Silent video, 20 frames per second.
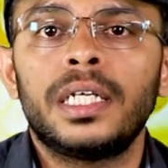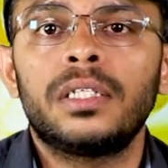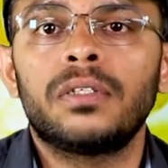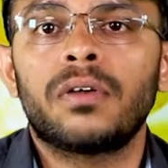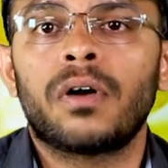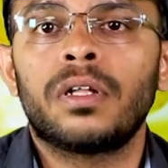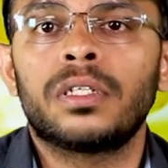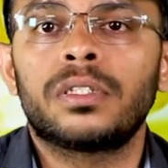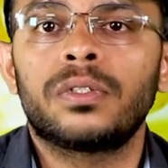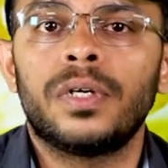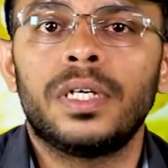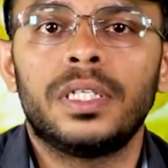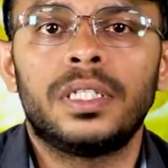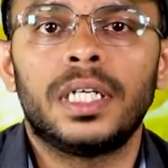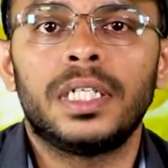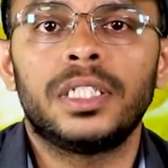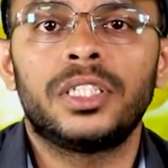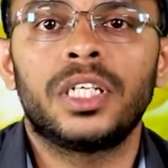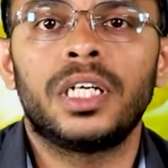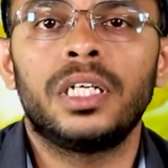is also
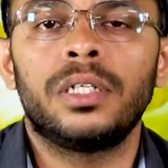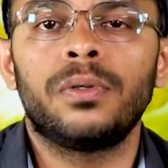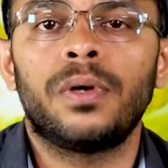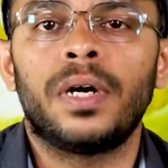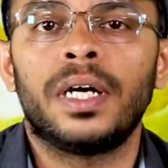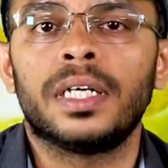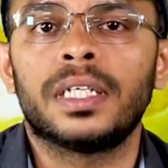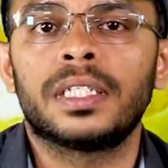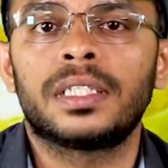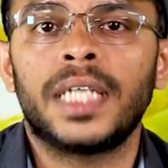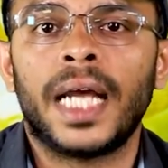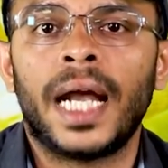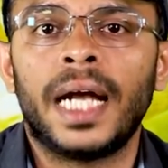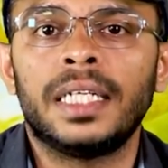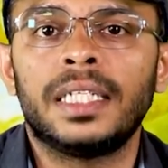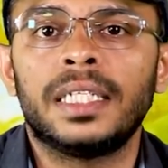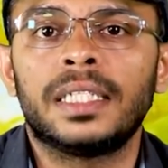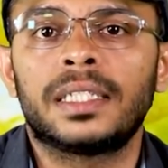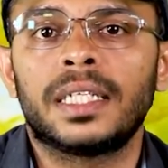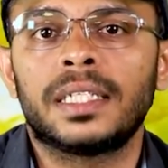essential to
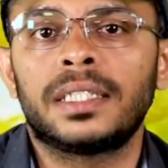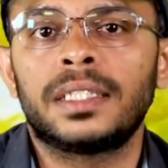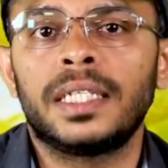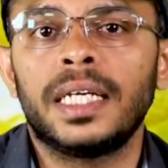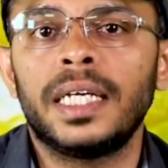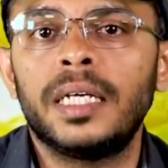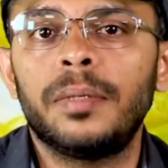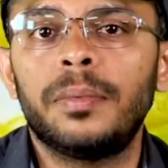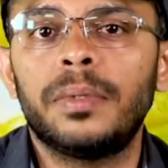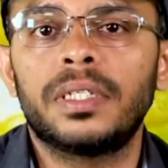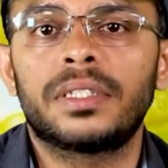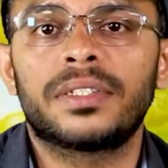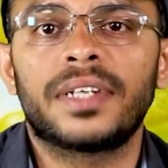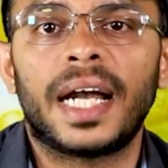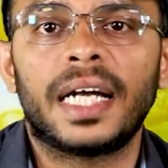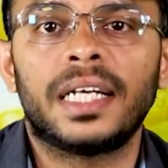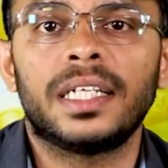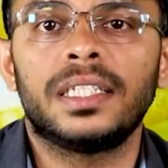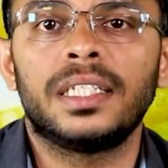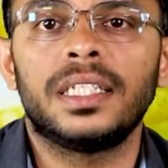understand the sustainable
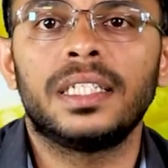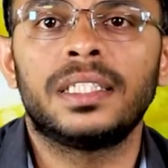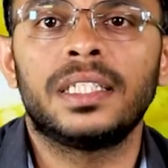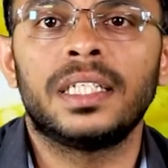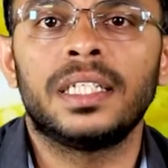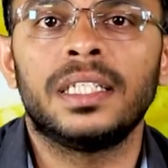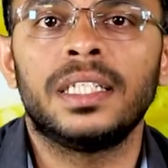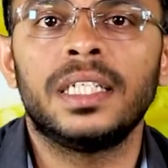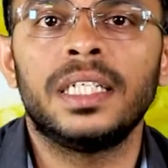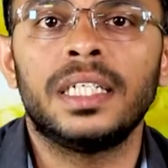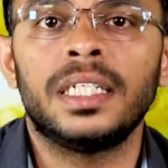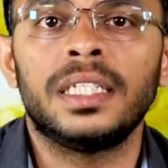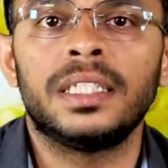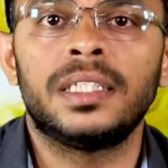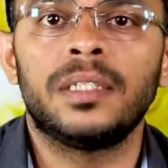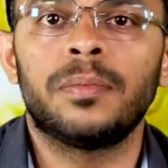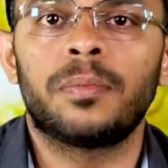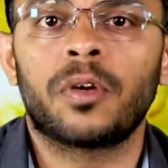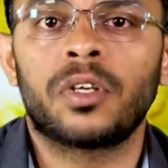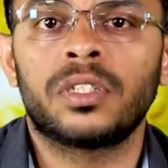strategies in the
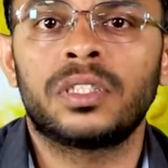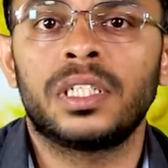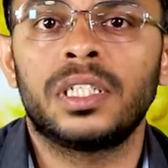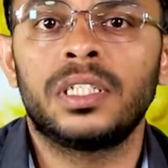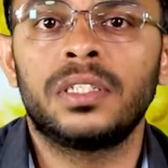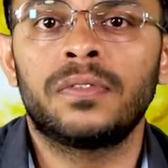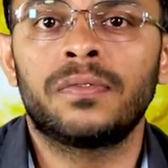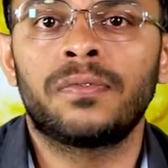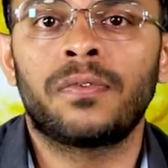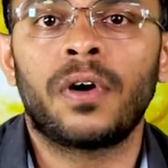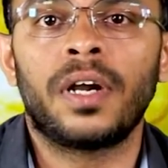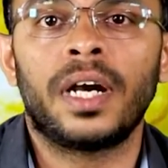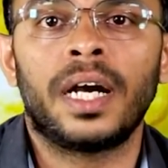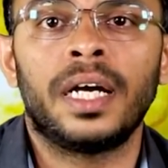EC process for